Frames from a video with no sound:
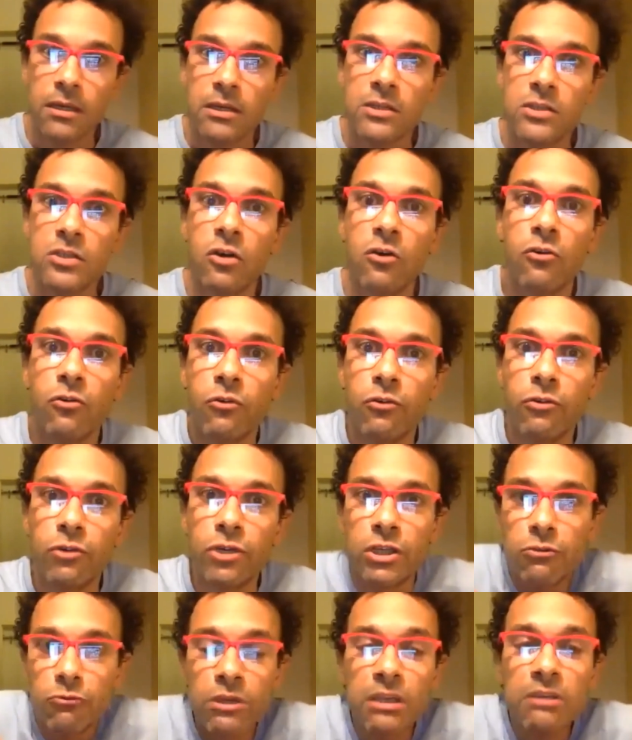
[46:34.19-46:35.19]
So
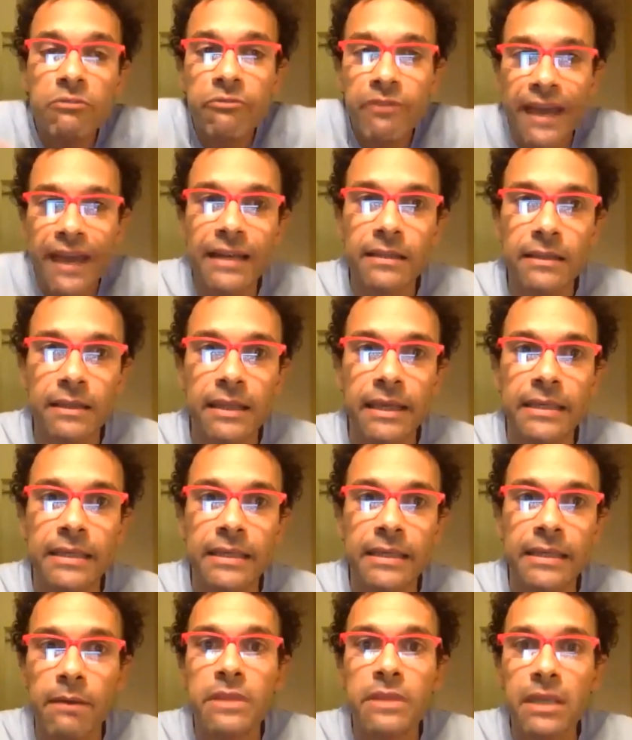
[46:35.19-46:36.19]
we felt that
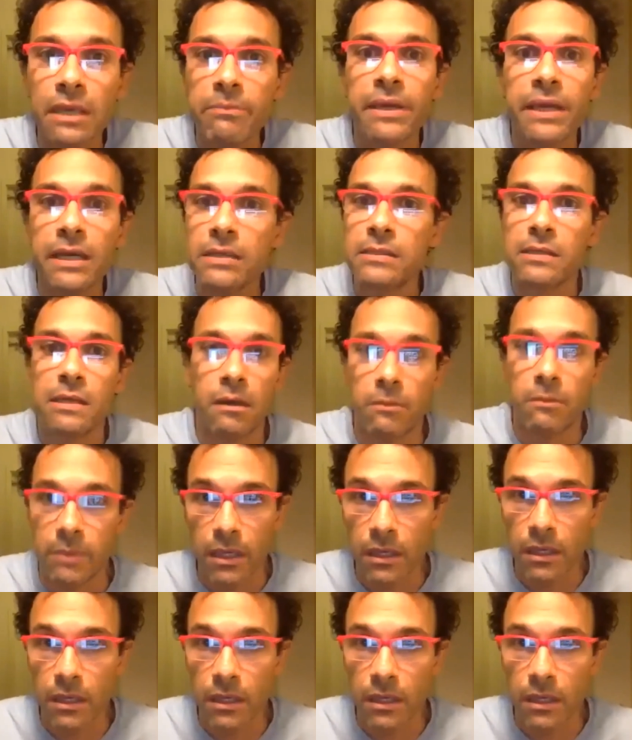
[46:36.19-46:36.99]
something big is coming.